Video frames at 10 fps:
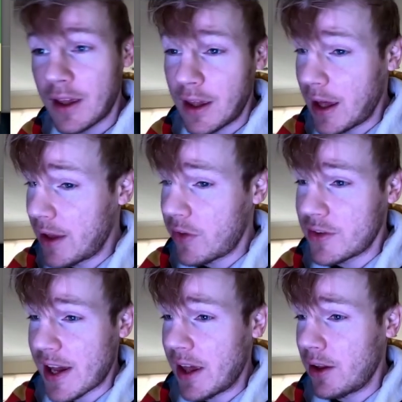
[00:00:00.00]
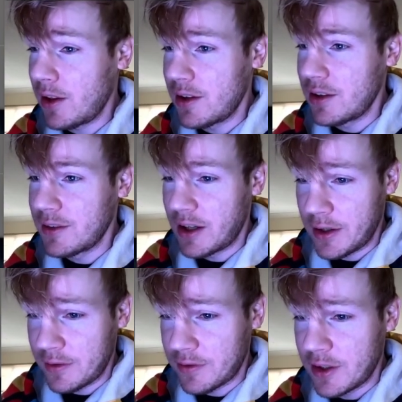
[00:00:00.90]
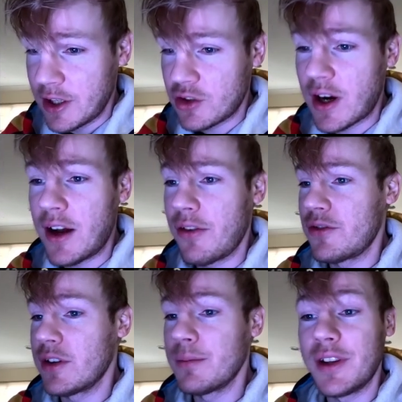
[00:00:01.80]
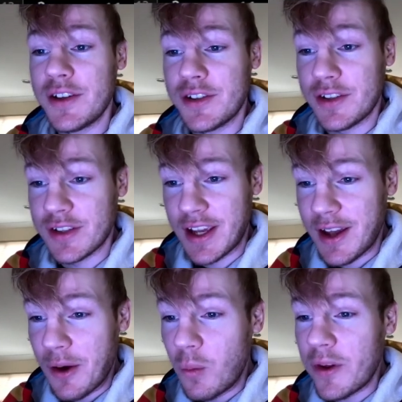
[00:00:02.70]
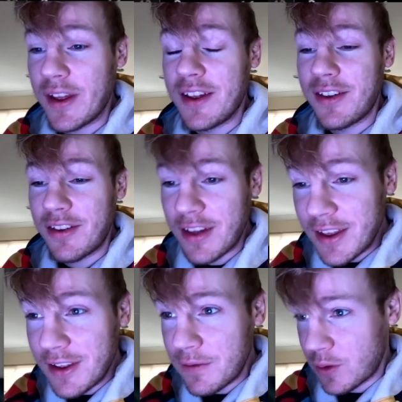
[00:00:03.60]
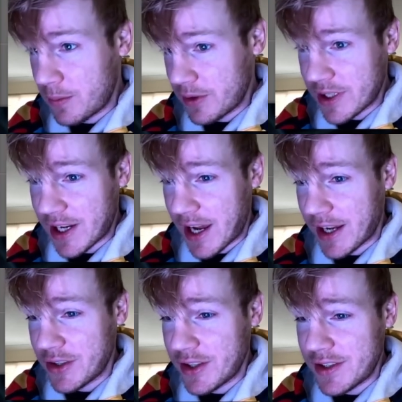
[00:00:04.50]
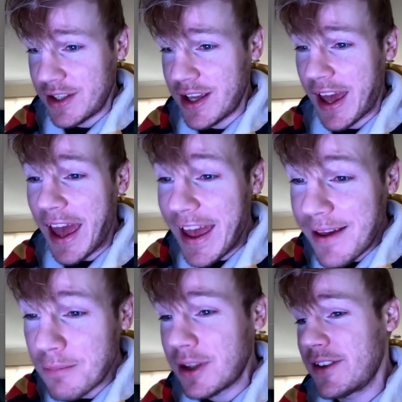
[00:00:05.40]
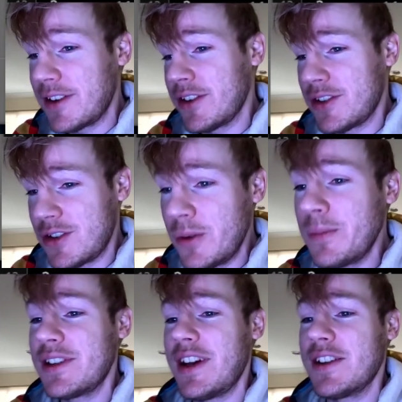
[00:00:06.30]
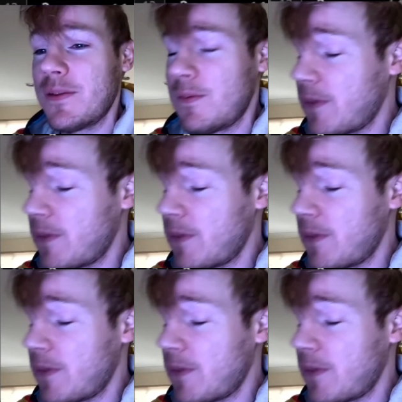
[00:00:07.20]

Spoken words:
It's a tale of trials and tribulations. With 64% accuracy, 8 blunders, 2 mistakes, 5